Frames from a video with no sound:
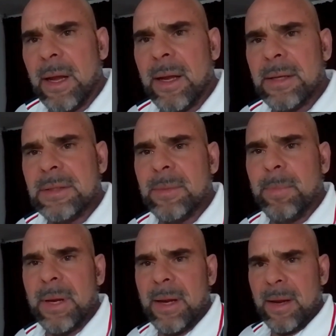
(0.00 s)
and to
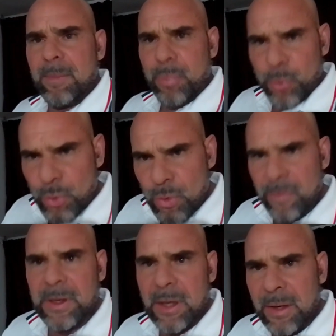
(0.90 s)
be
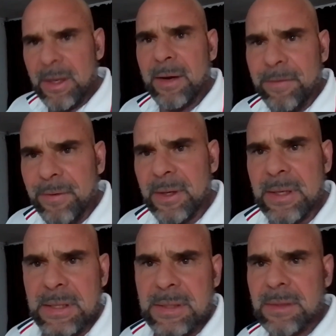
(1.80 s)
improving on that
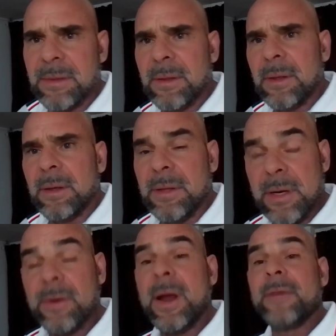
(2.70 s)
fitness
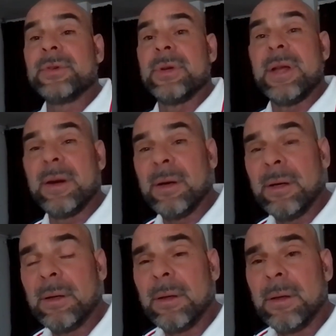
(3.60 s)
year after
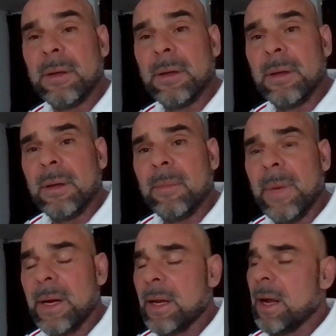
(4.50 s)
year.
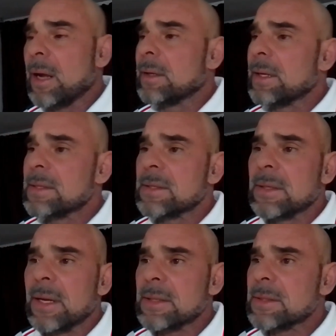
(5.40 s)
My God, that's
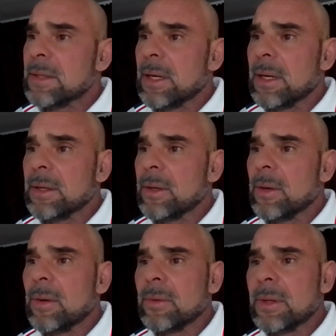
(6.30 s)
you
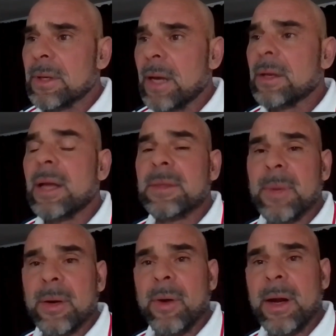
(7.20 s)
know, a lot to be
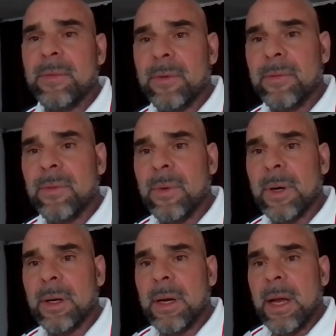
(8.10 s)
grateful
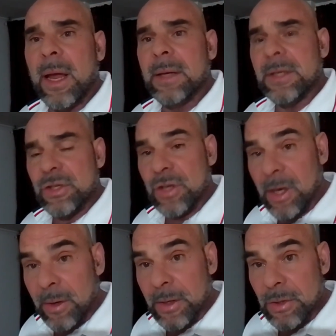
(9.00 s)
for, to
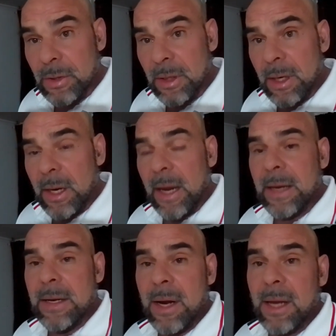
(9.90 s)
cherish,
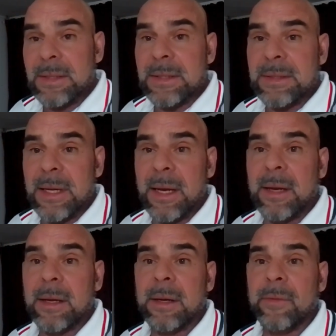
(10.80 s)
and not to
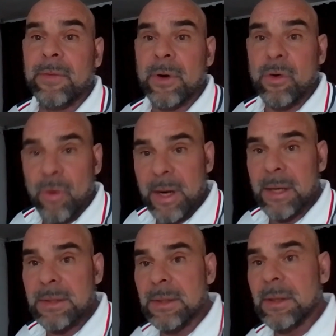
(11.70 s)
take for
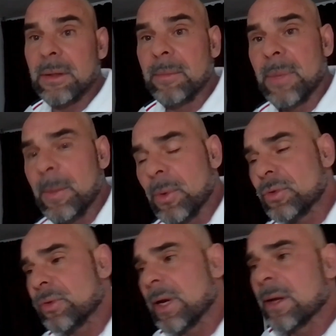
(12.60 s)
granted. People
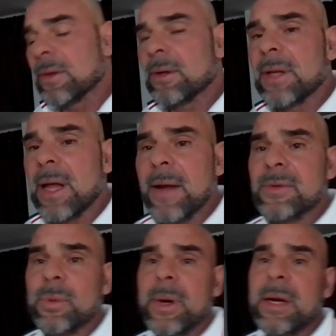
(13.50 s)
drinking their lives
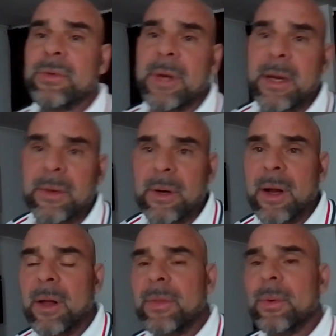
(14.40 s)
away, drinking their
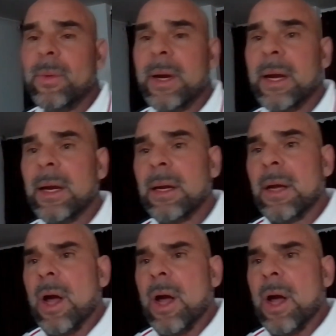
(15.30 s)
health away,